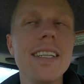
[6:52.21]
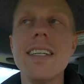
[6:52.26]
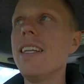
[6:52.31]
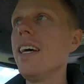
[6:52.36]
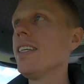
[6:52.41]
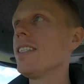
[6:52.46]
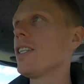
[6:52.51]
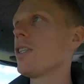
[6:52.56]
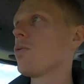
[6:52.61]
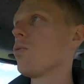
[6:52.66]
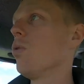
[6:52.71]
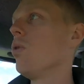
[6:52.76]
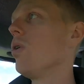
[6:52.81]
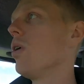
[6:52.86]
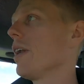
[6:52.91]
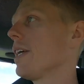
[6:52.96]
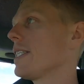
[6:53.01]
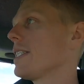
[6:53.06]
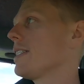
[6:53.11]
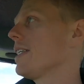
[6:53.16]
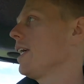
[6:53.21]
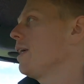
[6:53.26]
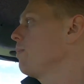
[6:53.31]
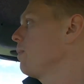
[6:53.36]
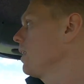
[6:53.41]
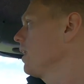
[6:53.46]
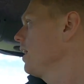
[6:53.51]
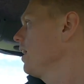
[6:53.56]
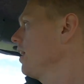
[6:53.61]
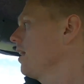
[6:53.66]
There's just water
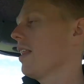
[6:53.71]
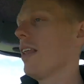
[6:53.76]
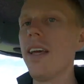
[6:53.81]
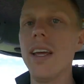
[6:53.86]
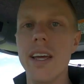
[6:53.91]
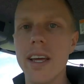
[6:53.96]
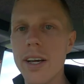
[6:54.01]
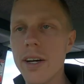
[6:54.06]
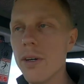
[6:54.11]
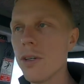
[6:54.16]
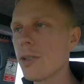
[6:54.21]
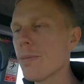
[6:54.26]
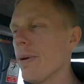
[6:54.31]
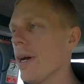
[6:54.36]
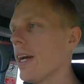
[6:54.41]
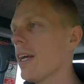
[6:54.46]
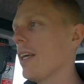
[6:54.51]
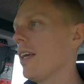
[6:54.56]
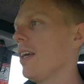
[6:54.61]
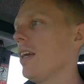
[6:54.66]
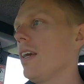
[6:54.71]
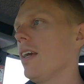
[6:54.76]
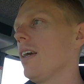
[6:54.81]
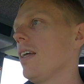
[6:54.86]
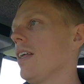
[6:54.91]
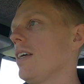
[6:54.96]
seeping out of the hills back here.